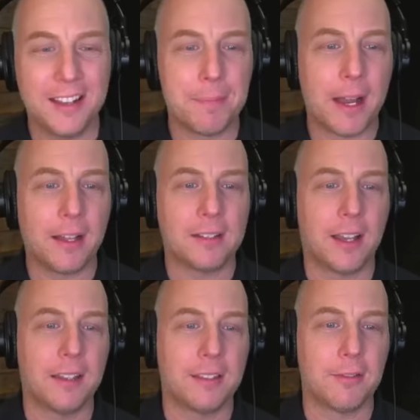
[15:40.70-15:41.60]

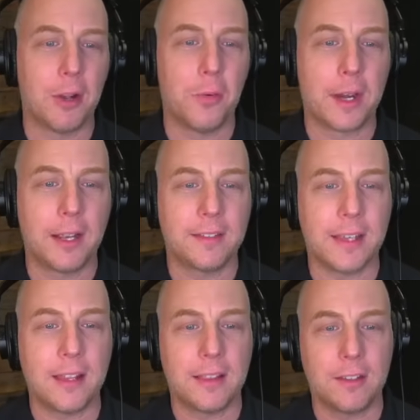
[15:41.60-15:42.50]
apologized. He wrote, when I
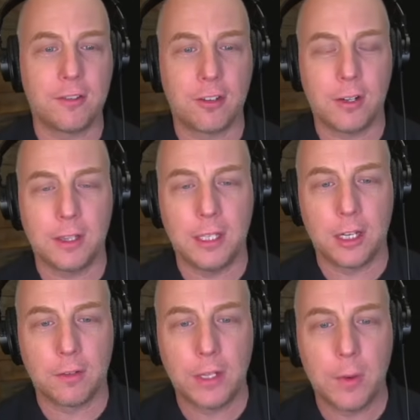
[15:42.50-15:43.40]
said this during the
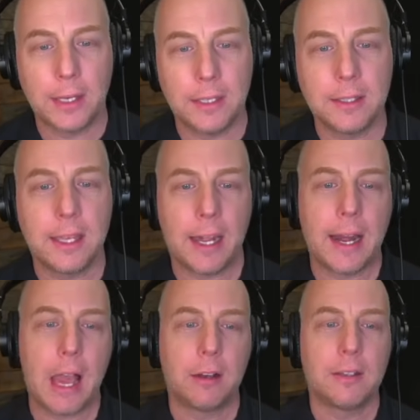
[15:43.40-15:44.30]
interview, I didn't get it
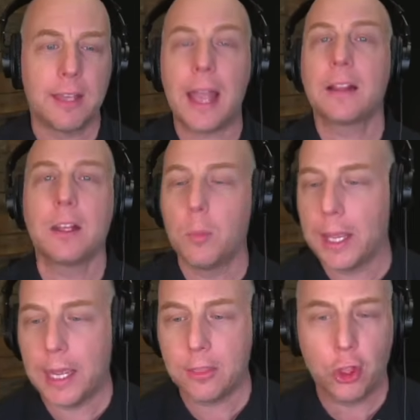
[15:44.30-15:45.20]
out exactly the
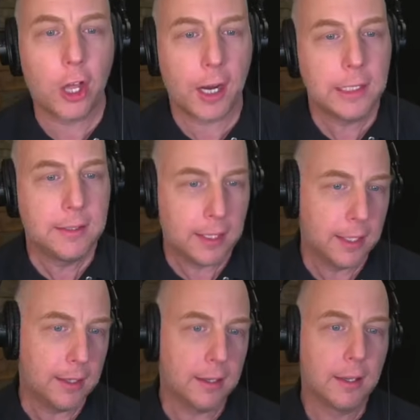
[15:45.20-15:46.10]
way I thought I
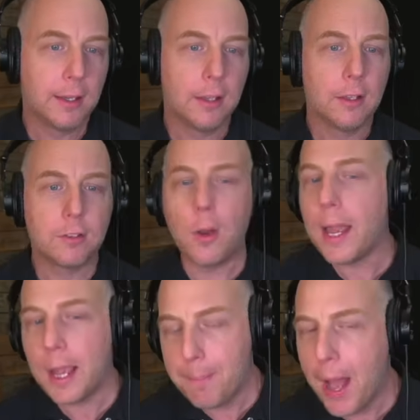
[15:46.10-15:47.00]
did. So
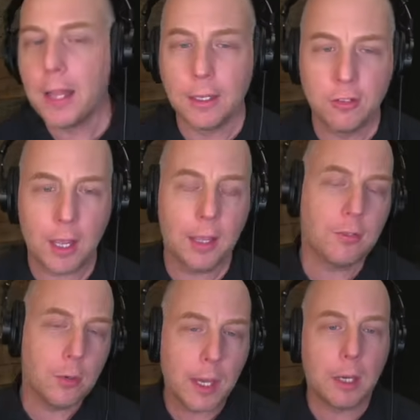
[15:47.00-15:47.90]
I apologize
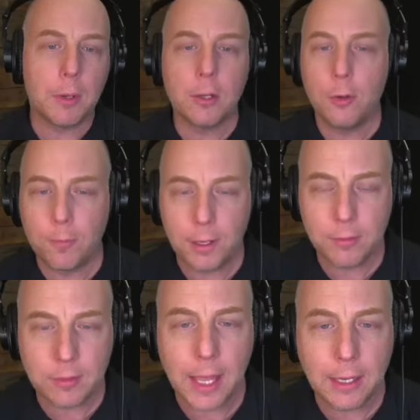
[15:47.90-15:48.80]
to anyone who felt
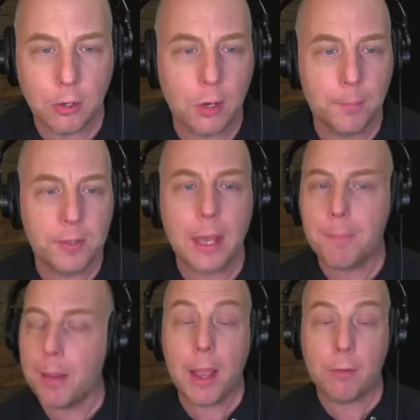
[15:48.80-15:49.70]
slighted or upset
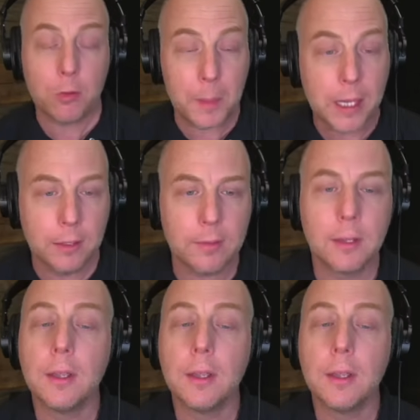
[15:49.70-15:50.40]
by my response.